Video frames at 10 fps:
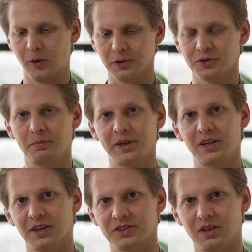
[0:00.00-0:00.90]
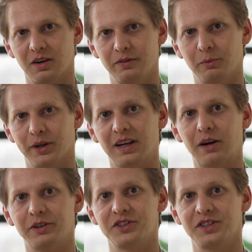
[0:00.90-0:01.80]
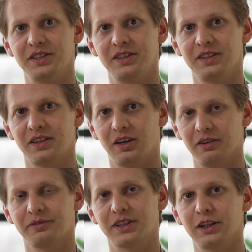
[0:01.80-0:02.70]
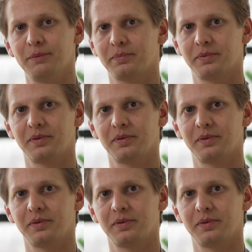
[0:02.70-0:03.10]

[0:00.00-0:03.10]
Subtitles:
Also, because of the modularity of KLIP,